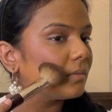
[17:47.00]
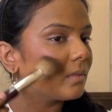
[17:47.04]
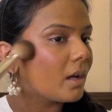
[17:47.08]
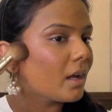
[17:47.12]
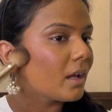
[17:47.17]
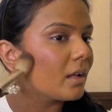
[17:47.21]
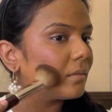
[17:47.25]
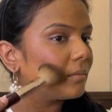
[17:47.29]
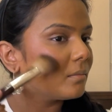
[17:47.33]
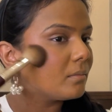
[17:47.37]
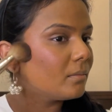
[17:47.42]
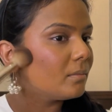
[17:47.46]

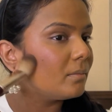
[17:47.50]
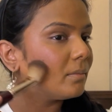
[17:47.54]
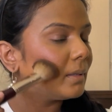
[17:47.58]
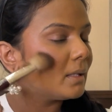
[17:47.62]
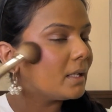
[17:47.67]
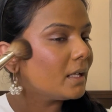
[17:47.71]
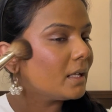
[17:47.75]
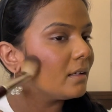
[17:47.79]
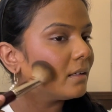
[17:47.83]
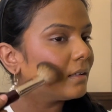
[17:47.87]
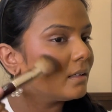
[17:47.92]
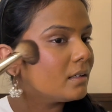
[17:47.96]
And
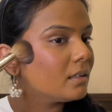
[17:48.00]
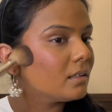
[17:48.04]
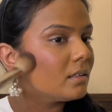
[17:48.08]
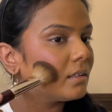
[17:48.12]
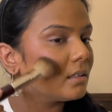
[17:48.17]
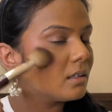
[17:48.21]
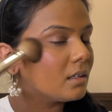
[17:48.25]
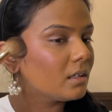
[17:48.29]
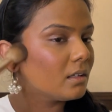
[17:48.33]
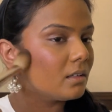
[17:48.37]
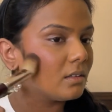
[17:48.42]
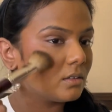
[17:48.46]
blend it
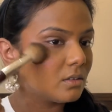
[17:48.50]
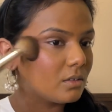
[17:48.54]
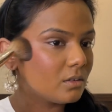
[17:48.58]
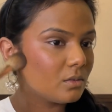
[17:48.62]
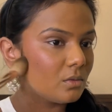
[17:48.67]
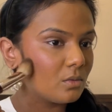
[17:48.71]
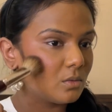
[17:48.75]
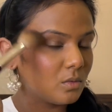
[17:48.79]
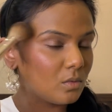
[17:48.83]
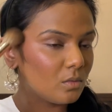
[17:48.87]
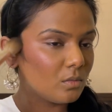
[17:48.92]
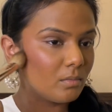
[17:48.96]

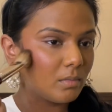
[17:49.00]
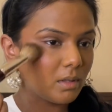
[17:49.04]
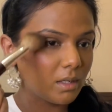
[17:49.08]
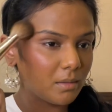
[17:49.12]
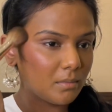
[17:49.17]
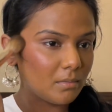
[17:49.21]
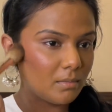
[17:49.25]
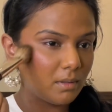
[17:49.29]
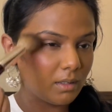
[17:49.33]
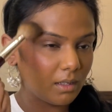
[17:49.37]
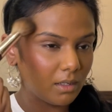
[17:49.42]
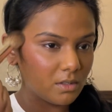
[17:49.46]
into my
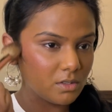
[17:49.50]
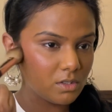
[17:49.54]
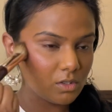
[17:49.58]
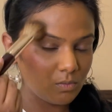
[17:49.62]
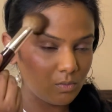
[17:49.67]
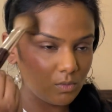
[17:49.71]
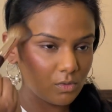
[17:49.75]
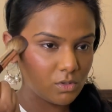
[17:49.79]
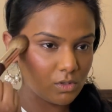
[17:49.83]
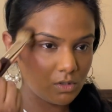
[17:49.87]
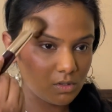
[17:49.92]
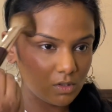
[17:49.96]
blush,
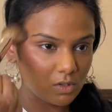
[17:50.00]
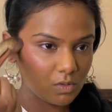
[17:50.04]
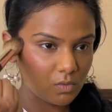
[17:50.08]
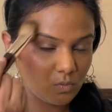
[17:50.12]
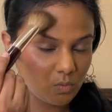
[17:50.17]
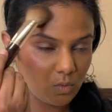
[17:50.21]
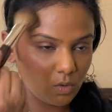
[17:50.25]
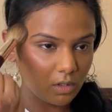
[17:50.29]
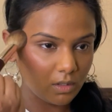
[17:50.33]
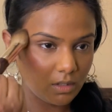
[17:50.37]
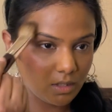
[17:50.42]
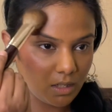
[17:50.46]
which is
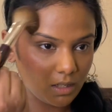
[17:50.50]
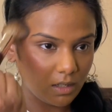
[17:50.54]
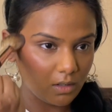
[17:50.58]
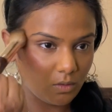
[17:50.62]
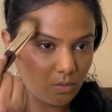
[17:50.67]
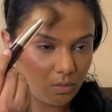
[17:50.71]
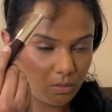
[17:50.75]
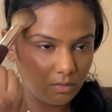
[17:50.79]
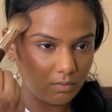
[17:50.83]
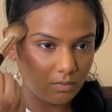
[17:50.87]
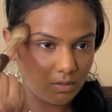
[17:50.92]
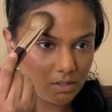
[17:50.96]
what I
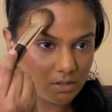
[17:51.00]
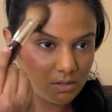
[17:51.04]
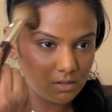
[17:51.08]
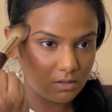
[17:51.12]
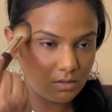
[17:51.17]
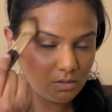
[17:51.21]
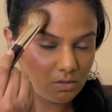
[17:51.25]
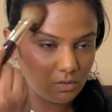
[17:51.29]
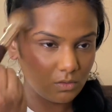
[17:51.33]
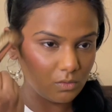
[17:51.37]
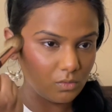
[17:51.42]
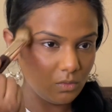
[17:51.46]
always
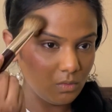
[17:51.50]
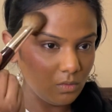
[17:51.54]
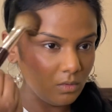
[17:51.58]
do.